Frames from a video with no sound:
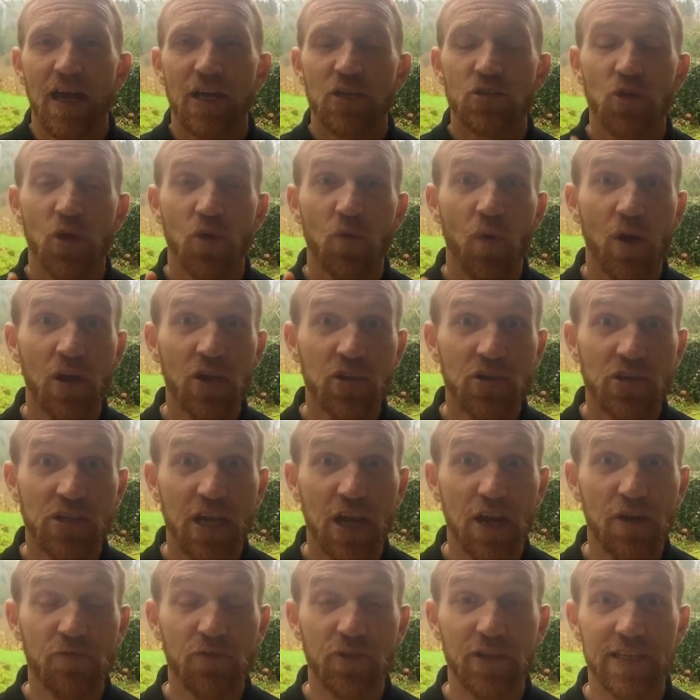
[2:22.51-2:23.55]
And so I want you to
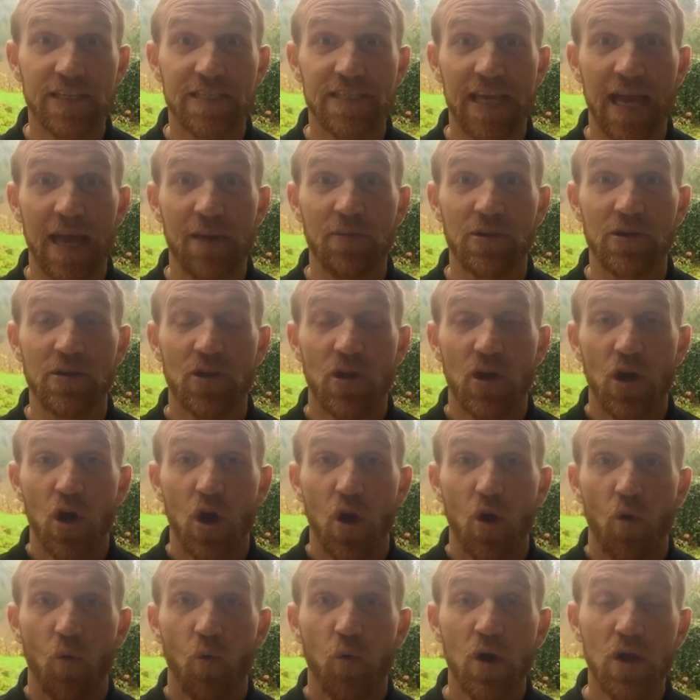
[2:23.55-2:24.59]
carefully examine,
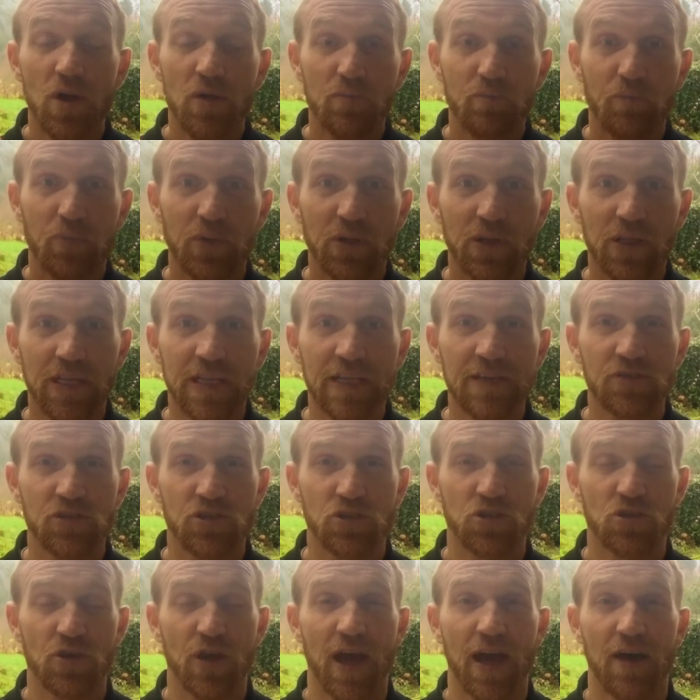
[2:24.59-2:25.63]
what beliefs
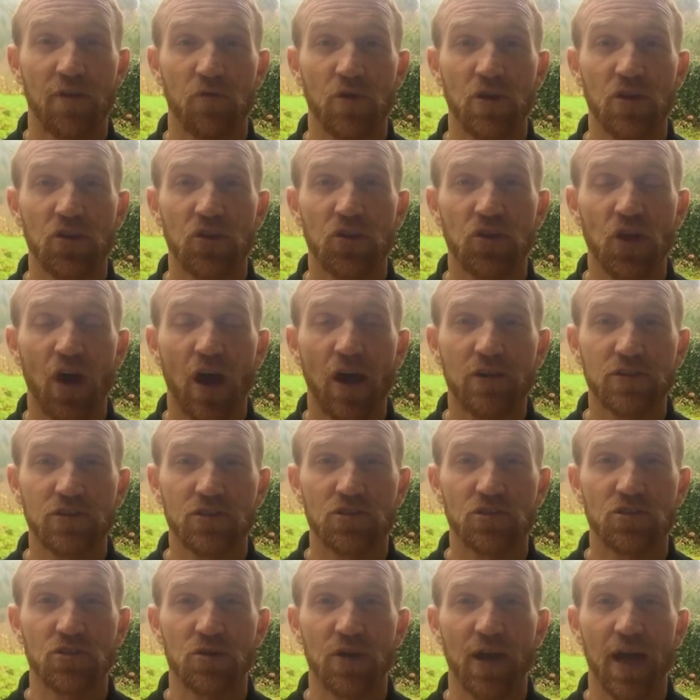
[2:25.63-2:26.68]
do you have? What
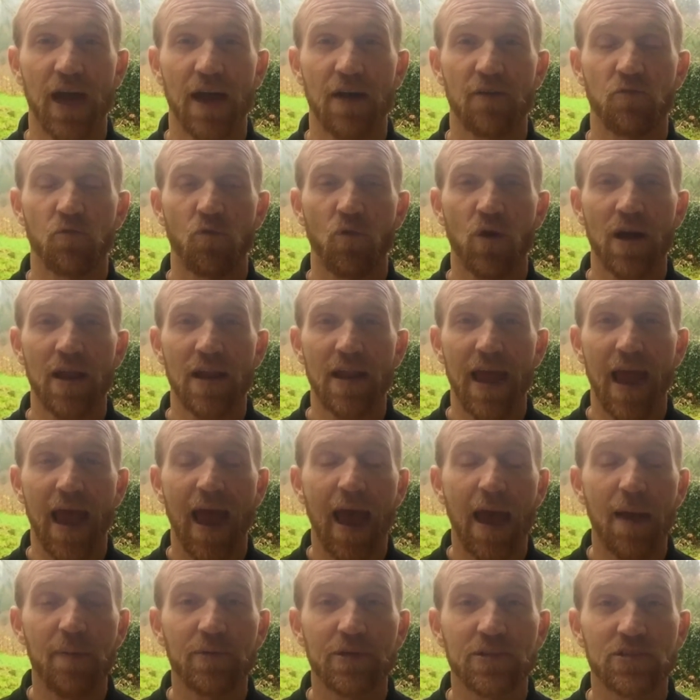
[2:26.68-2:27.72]
thoughts do you have? What
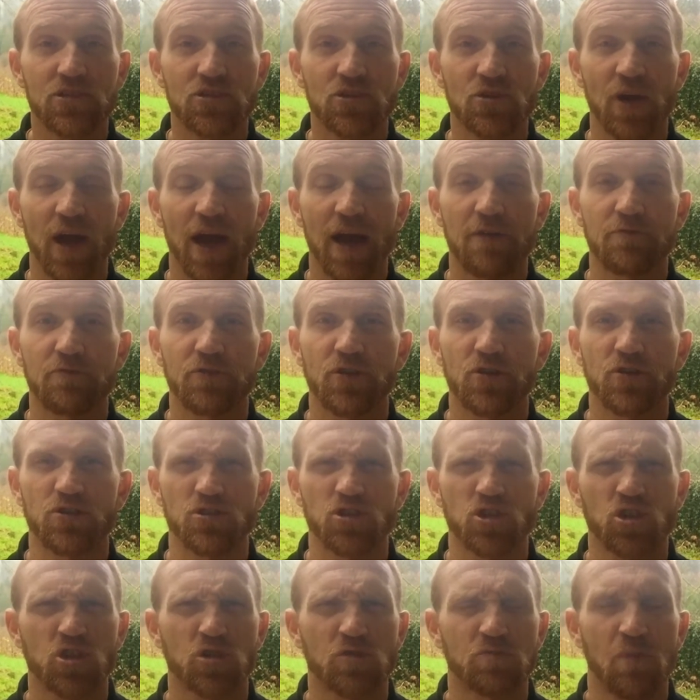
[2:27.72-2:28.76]
habits do you have that are
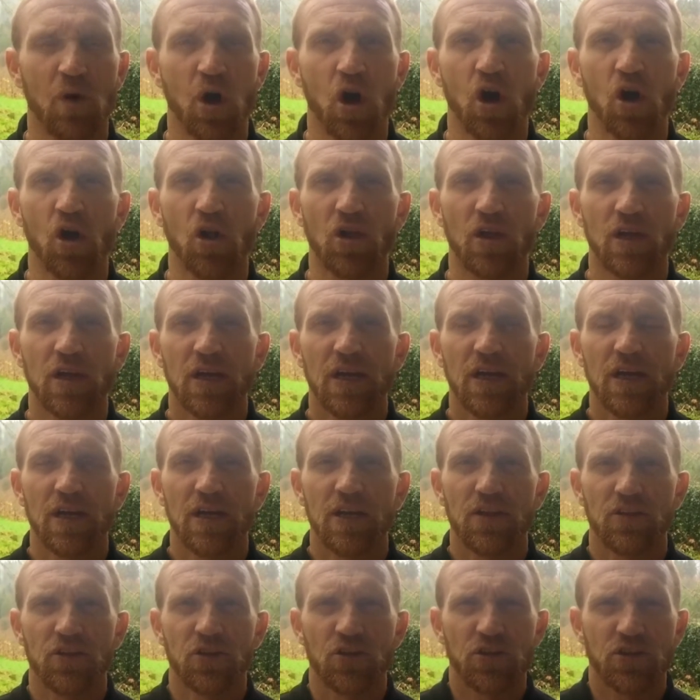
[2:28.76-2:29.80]
small,
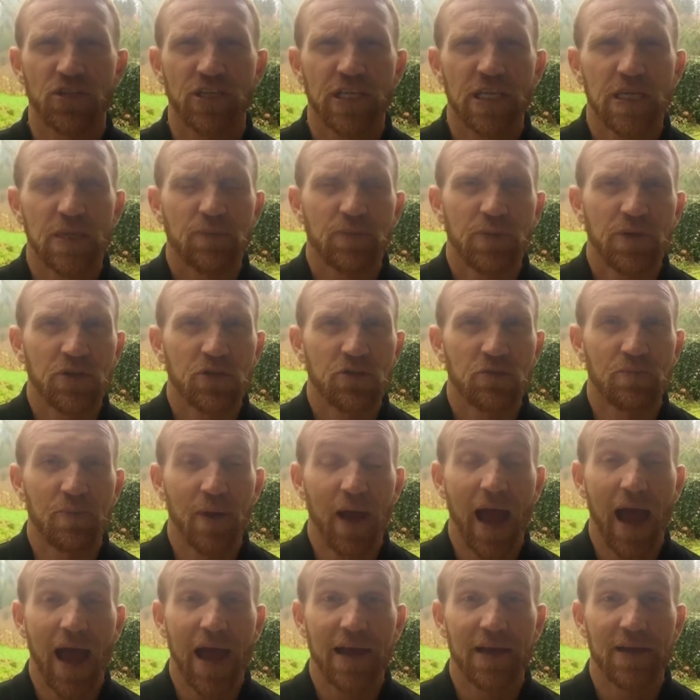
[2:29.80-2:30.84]
that are keeping you
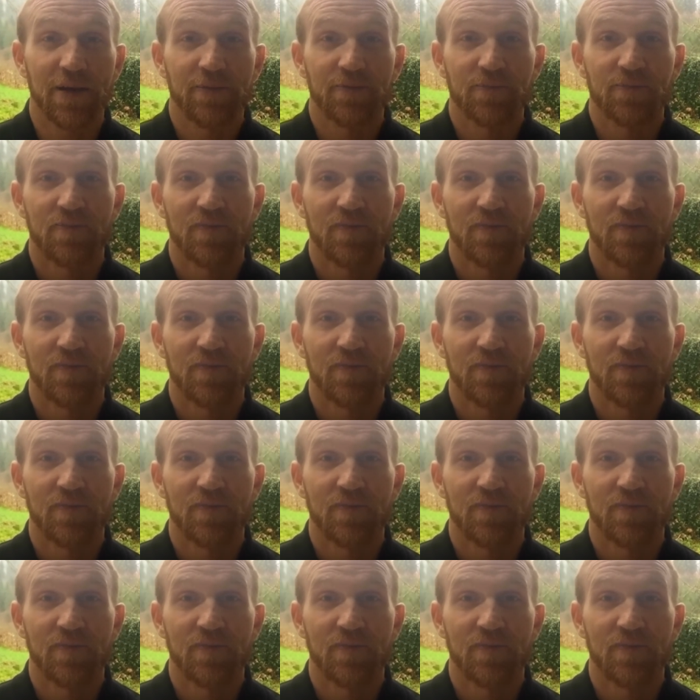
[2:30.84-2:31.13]
back?